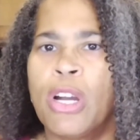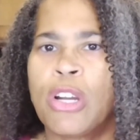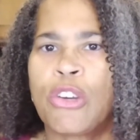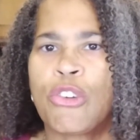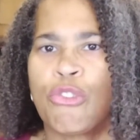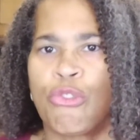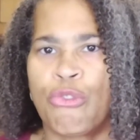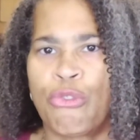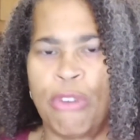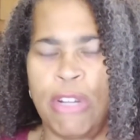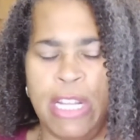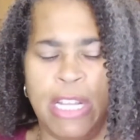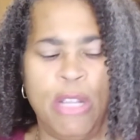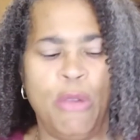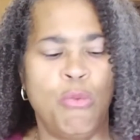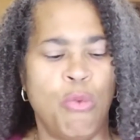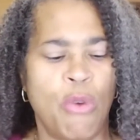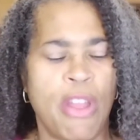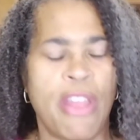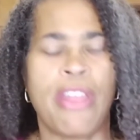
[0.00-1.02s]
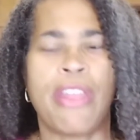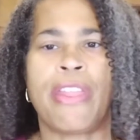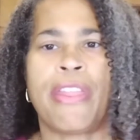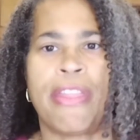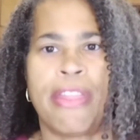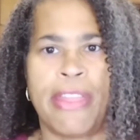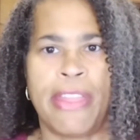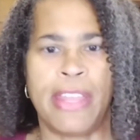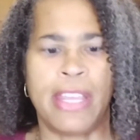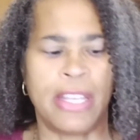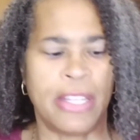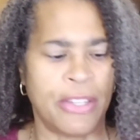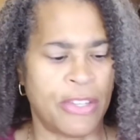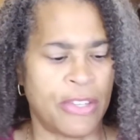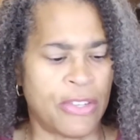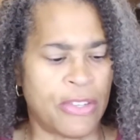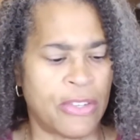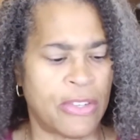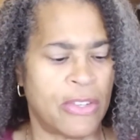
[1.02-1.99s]
agree with
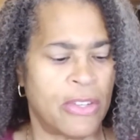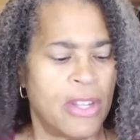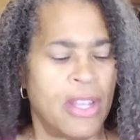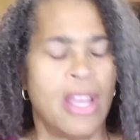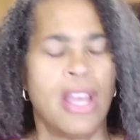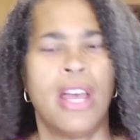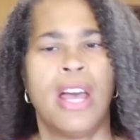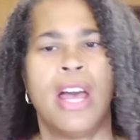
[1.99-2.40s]
this.